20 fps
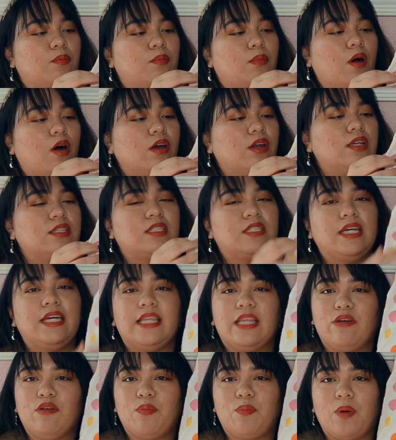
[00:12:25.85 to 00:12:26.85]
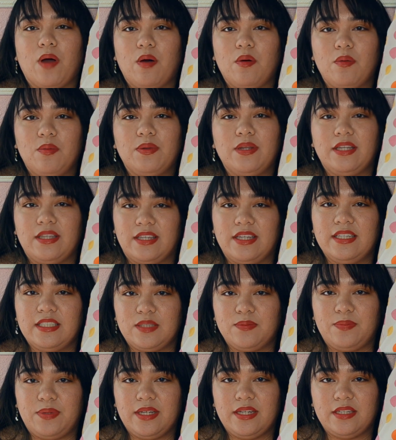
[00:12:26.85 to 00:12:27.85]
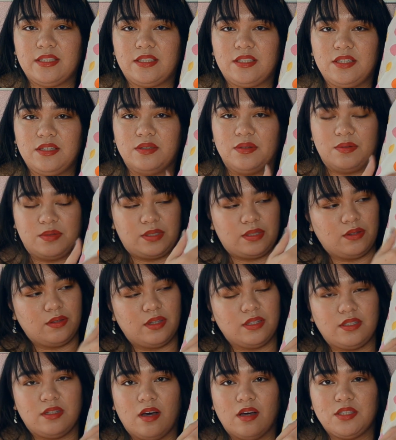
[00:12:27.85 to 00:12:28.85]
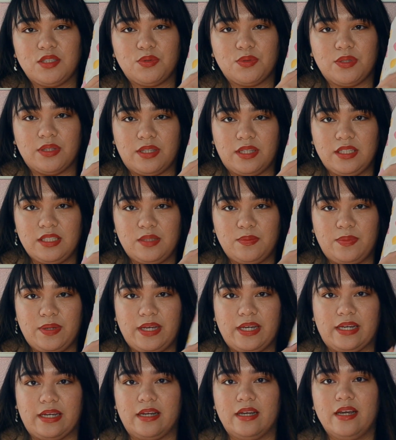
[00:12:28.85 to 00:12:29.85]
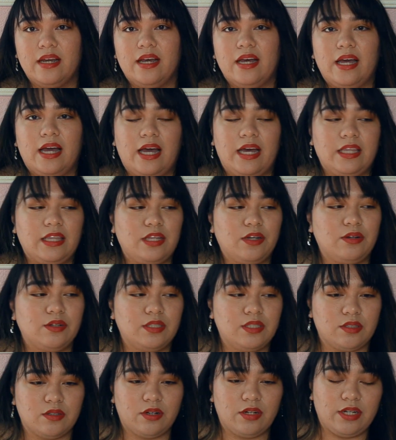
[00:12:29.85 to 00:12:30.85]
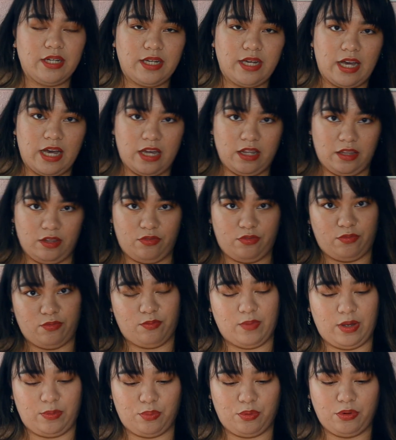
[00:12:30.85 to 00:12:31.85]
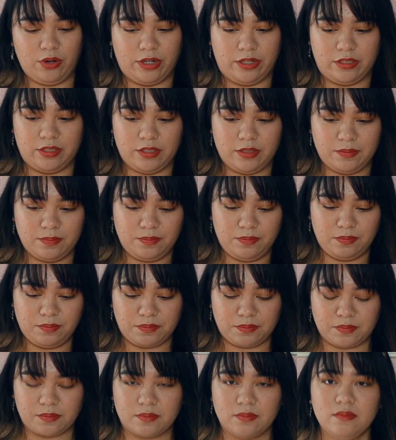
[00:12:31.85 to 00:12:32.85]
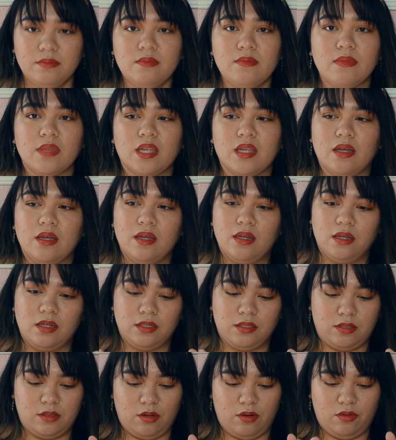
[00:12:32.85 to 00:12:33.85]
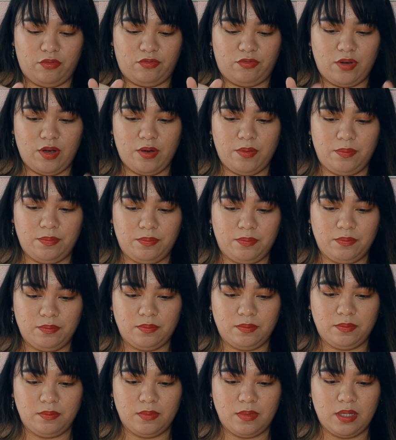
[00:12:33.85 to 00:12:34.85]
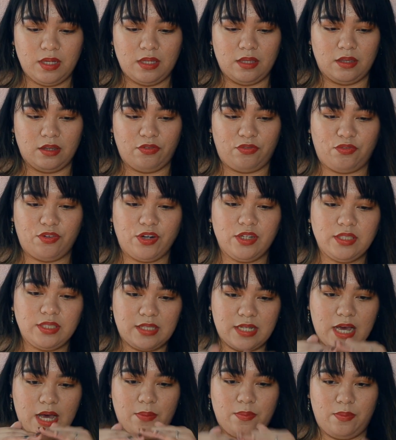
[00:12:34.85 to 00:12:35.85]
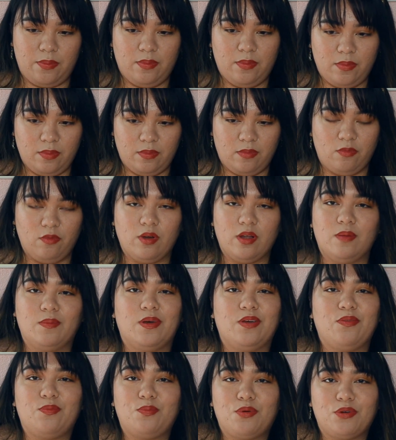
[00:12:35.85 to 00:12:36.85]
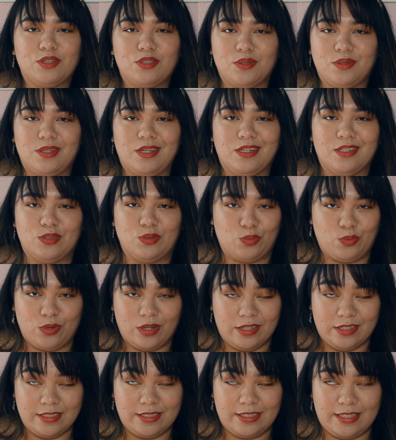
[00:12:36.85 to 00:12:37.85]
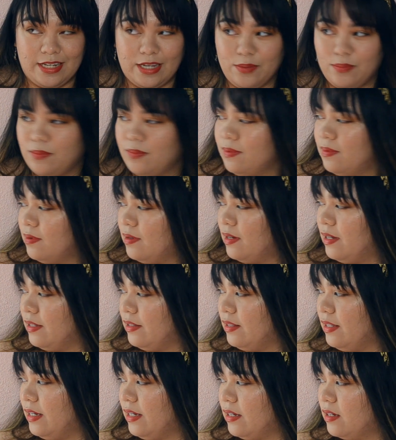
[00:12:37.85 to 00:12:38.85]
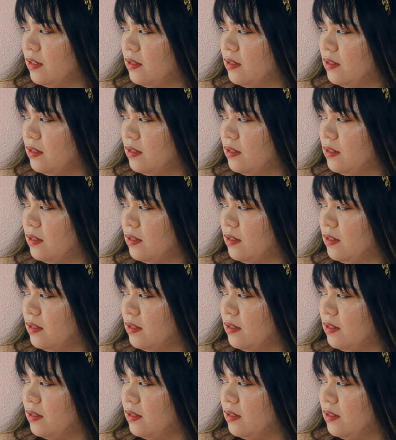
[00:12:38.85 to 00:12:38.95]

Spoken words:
honestly, they're probably this big too. So the dots were this big. And they were starting at my porch. So from the first step, well, my porch only has the one step, I think.